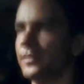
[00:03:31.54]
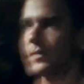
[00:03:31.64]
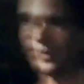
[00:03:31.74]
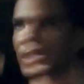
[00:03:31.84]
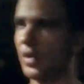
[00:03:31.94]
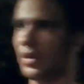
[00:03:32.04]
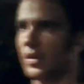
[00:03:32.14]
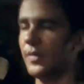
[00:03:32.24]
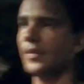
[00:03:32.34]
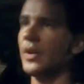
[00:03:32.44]
you know,
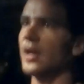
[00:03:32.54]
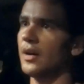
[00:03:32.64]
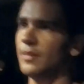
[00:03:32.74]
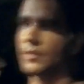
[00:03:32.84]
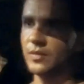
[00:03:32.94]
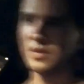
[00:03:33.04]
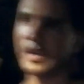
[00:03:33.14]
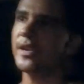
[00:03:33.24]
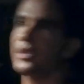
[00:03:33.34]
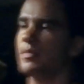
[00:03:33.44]

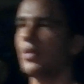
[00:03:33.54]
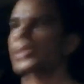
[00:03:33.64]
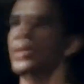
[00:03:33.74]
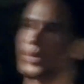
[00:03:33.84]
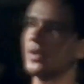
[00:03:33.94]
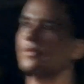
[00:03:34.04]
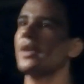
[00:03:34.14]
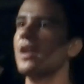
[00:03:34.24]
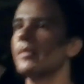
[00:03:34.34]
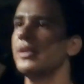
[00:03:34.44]
test both of those
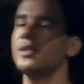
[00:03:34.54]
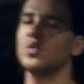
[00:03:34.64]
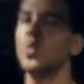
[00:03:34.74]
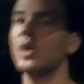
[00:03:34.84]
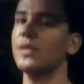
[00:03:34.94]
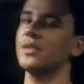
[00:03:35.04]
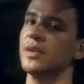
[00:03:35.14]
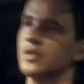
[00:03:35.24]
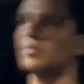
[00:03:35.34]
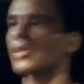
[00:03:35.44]
environments whilst I
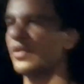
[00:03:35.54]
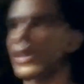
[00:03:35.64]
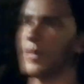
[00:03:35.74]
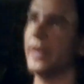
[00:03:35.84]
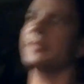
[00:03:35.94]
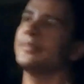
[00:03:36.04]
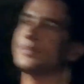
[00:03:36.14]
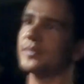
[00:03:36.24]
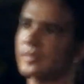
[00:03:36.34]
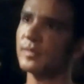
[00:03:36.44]
was programming.
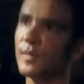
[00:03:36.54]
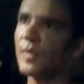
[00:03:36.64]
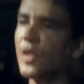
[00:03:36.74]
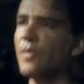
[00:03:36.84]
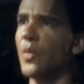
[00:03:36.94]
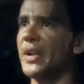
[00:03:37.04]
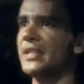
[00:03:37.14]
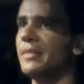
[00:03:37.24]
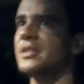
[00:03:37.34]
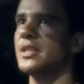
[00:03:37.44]
But when I
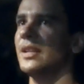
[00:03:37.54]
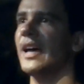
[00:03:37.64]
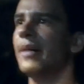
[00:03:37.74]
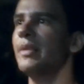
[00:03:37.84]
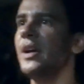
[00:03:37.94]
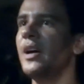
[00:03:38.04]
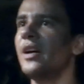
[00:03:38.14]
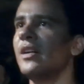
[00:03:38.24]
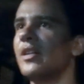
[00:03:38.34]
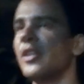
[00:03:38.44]
stepped into the lab,
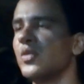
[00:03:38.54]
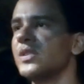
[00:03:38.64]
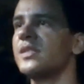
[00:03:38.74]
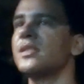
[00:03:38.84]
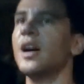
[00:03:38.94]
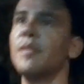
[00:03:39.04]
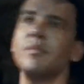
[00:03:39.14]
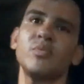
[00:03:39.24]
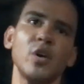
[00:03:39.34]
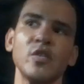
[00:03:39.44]
there was some
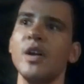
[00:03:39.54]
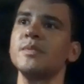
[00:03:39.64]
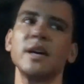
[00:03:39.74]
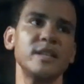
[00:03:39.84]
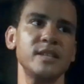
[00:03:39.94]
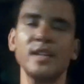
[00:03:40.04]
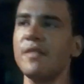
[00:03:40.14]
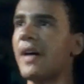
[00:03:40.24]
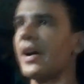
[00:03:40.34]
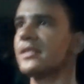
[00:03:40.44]
programs that I didn't have
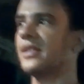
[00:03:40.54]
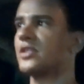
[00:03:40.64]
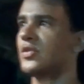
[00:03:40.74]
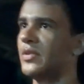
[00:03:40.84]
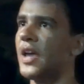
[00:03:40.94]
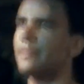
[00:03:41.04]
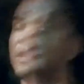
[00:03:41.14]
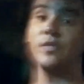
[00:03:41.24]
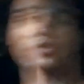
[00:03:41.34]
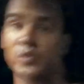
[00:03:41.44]
access to, namely
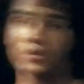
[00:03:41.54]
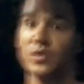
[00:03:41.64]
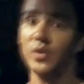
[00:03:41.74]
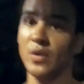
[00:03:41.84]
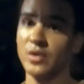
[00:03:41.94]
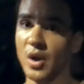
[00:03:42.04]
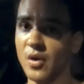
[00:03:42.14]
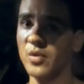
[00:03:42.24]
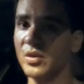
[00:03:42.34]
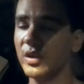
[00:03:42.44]
Visual Studio
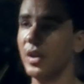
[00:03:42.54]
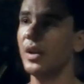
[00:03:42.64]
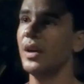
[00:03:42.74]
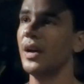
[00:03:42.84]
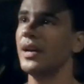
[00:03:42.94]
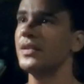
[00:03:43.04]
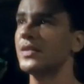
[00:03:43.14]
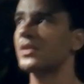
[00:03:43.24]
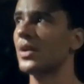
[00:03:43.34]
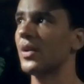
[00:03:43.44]
Code.
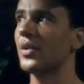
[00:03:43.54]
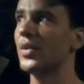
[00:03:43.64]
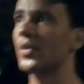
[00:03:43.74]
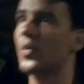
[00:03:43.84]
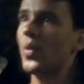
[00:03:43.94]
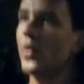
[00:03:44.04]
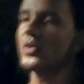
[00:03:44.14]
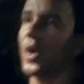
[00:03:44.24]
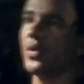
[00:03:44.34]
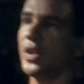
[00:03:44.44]
So it was
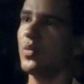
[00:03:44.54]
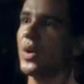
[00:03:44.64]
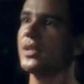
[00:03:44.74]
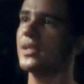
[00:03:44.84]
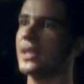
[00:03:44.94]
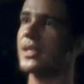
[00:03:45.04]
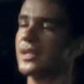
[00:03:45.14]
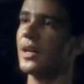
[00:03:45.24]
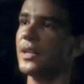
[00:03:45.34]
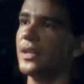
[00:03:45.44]
only once I
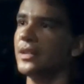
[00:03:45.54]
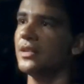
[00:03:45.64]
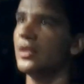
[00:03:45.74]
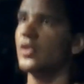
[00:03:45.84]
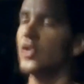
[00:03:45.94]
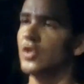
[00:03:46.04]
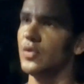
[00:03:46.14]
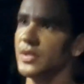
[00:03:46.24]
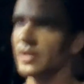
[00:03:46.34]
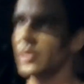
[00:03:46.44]
started
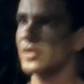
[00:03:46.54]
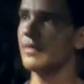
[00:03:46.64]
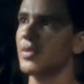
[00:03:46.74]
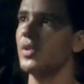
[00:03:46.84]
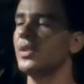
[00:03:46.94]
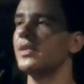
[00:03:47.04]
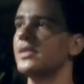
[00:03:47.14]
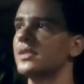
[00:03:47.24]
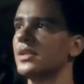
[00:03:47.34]
using those computers